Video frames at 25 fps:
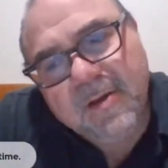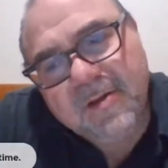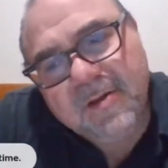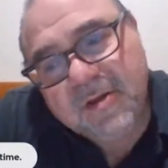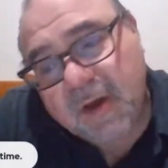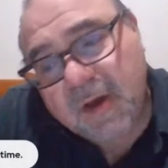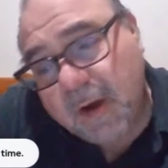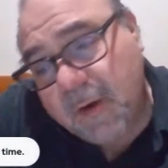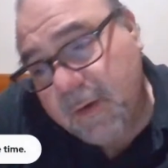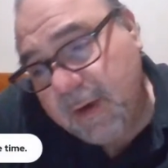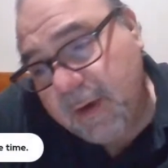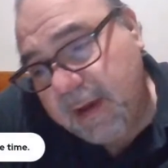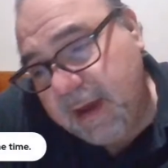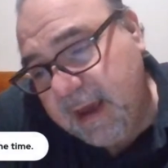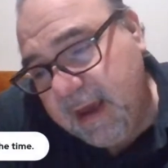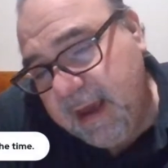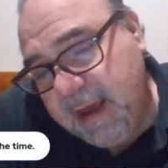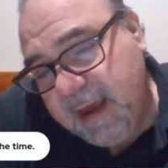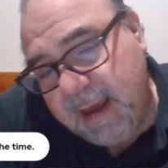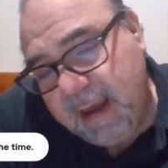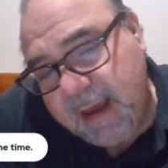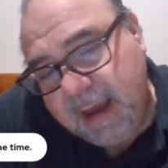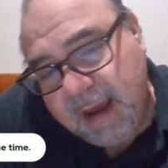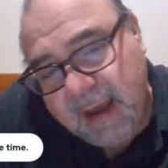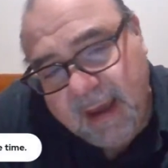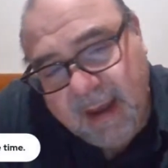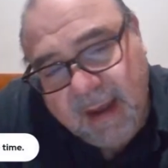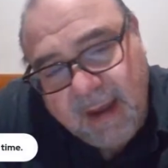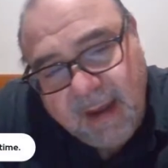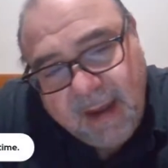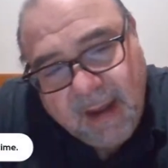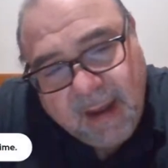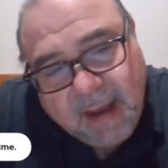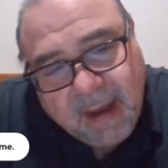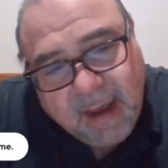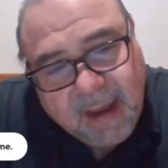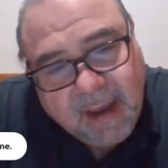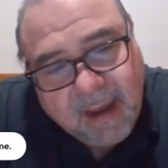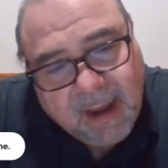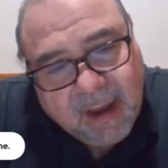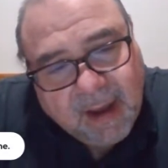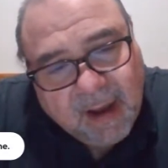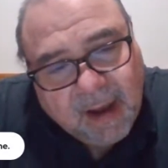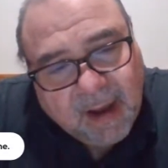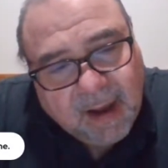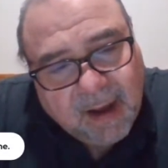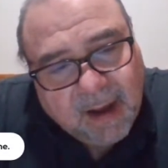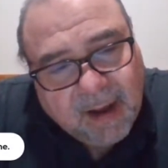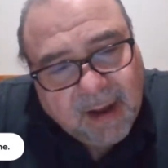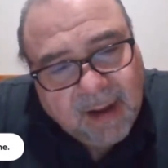So he
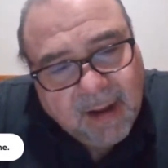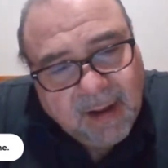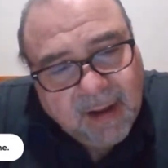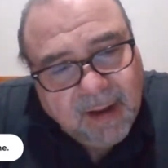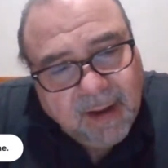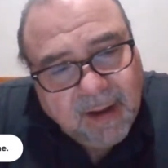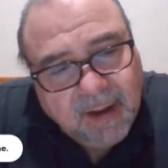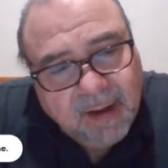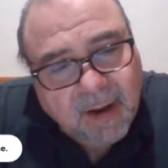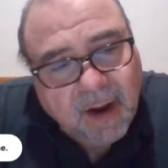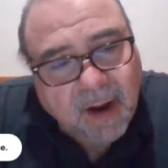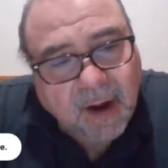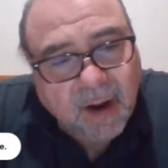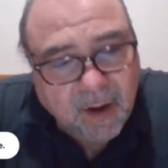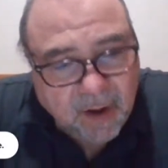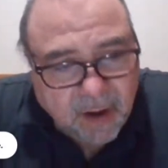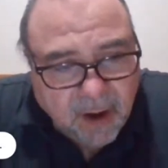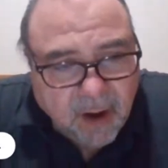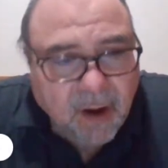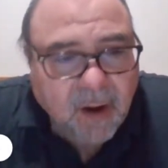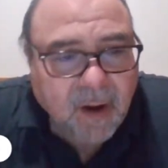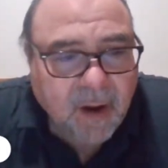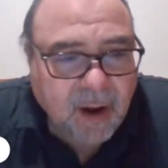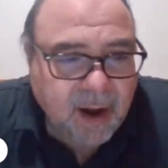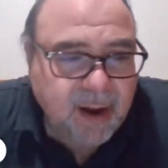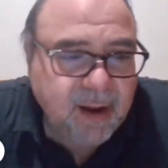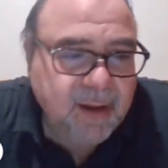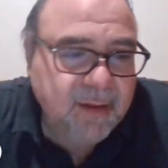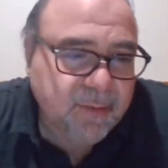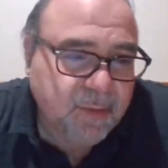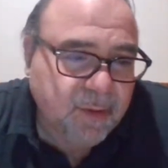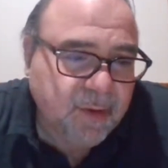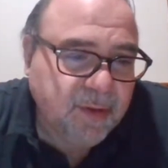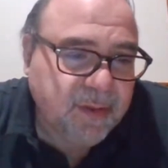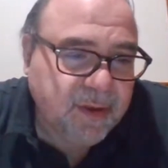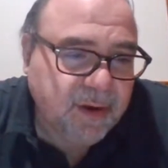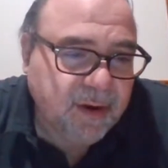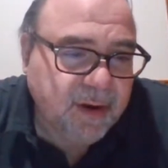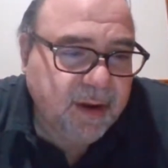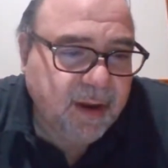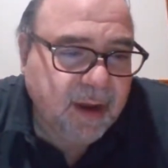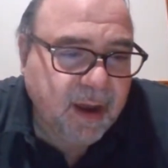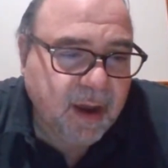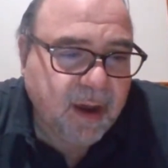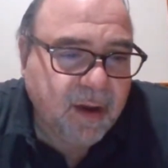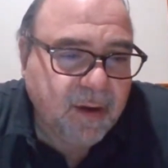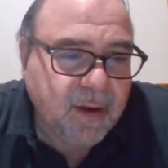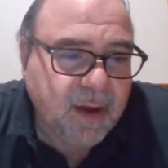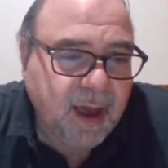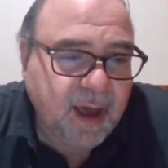all right. Well, there you
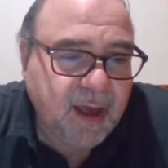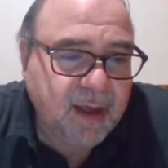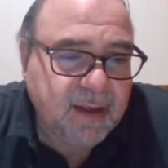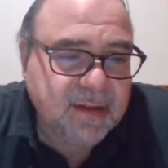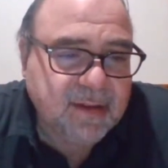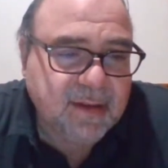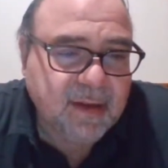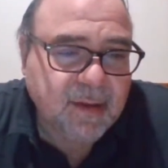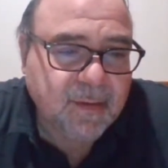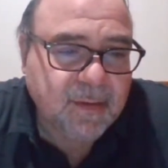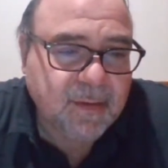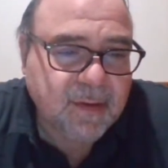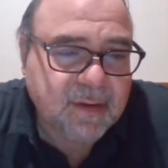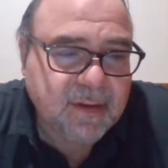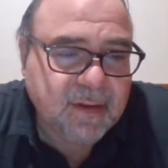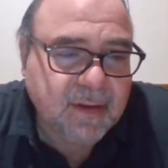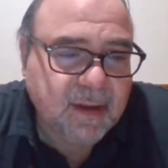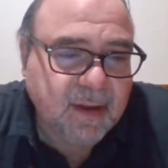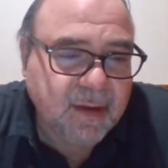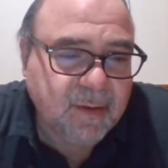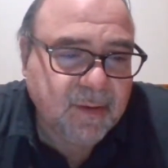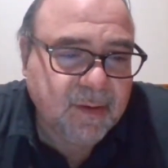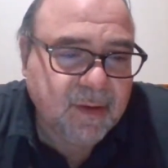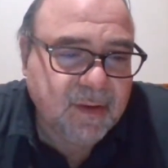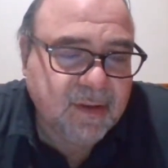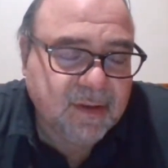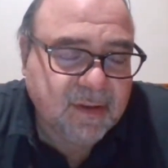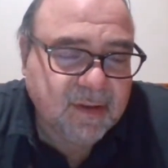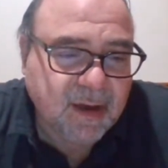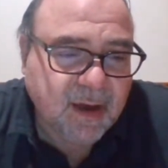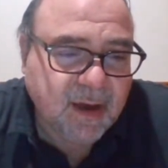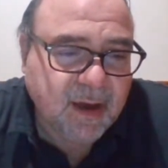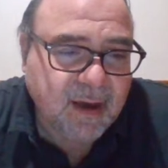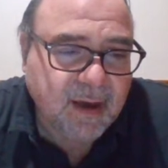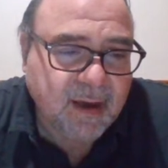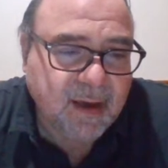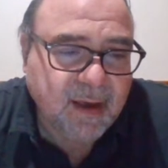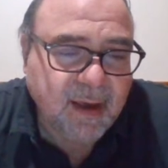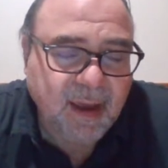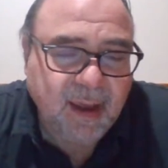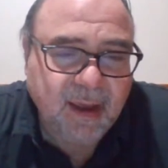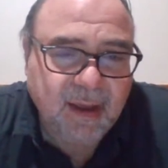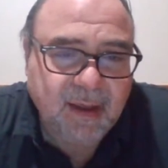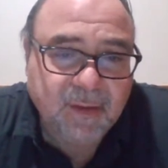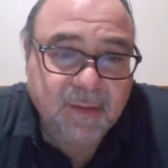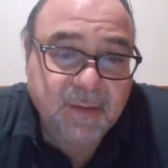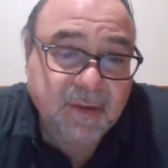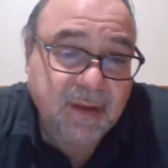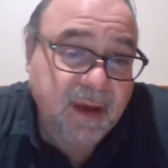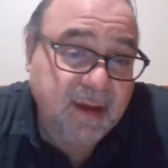go. He was
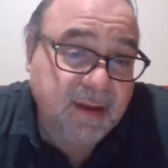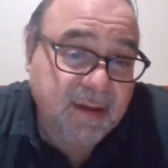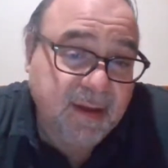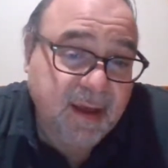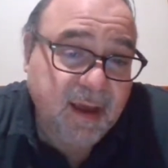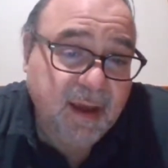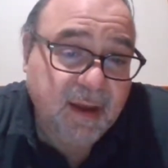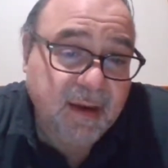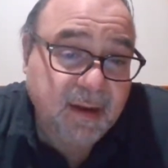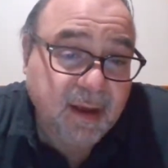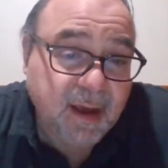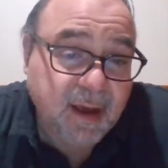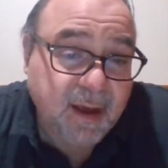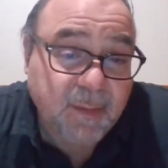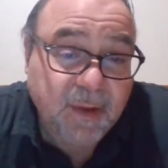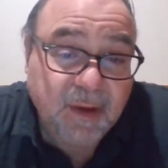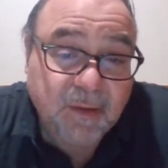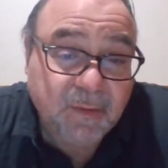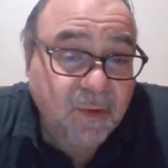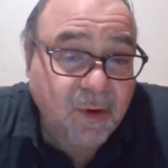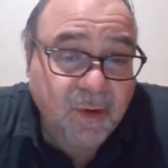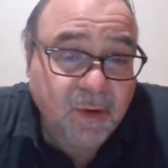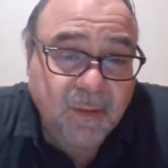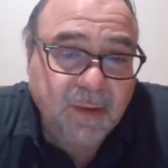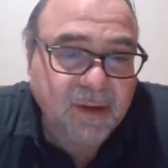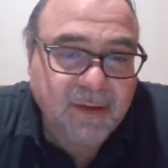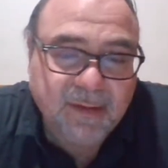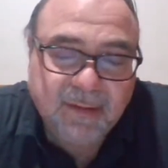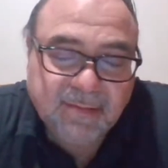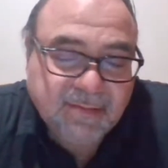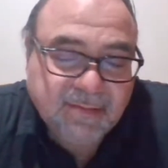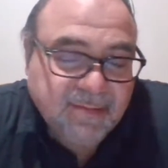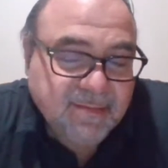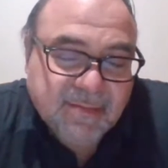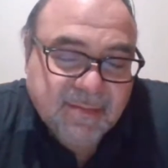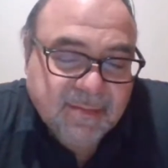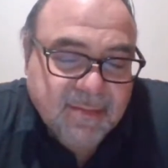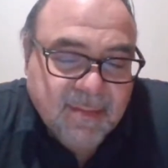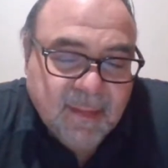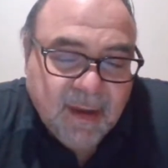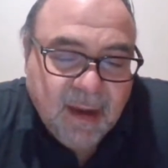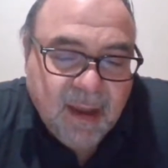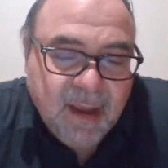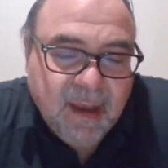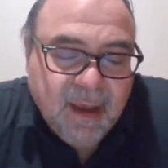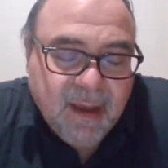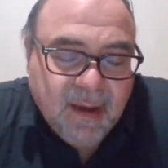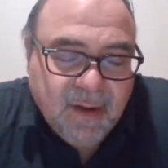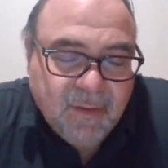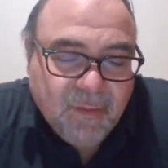18. I mean, Roma
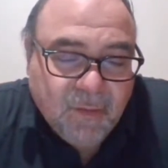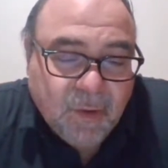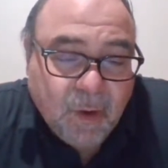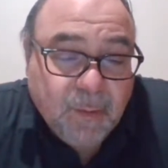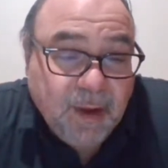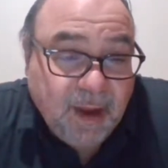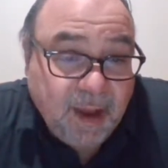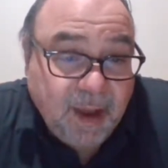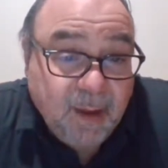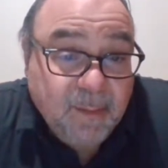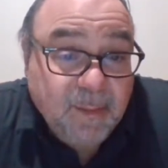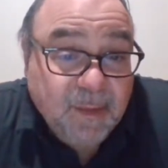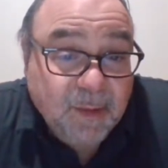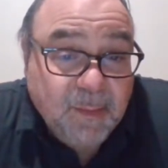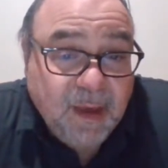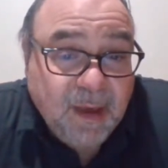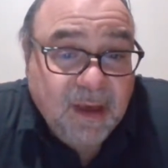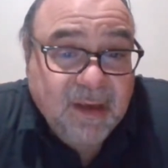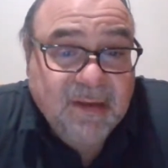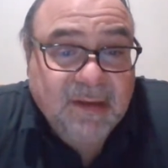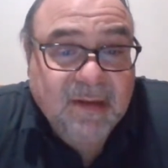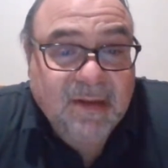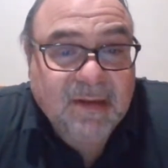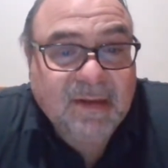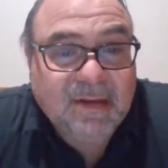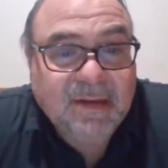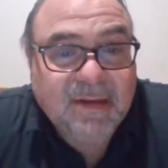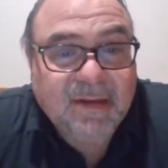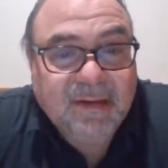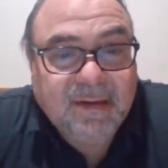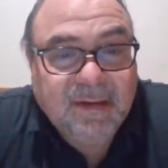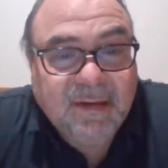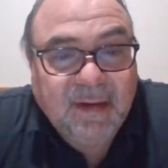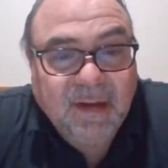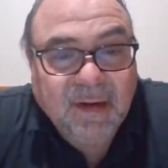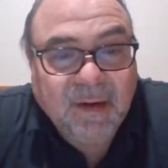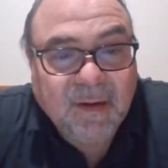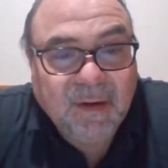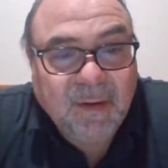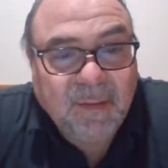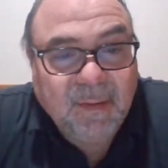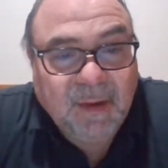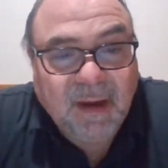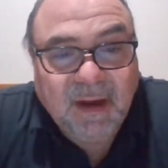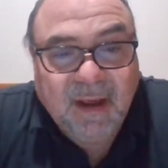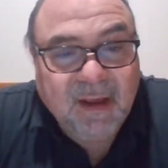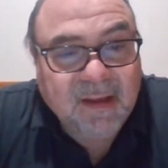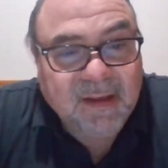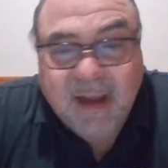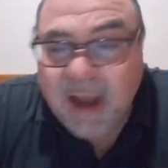gave him the business. You know what I
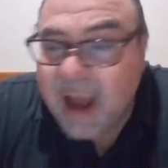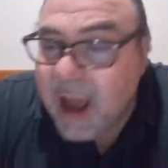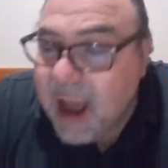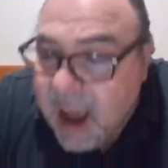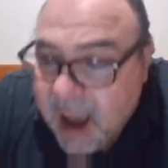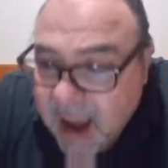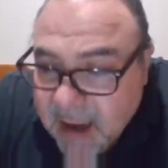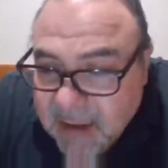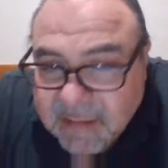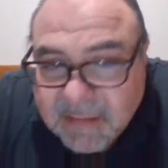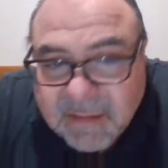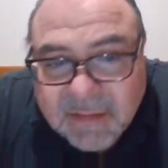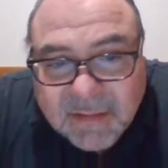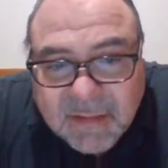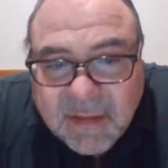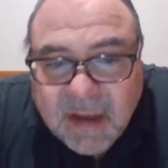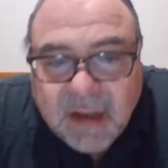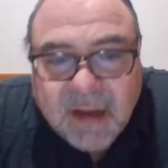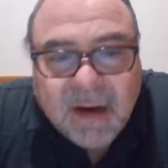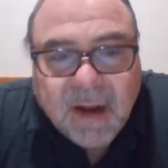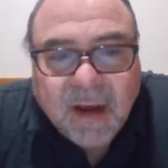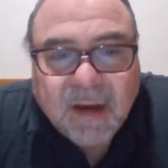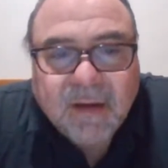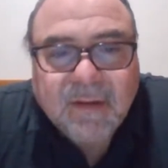mean? He's not, you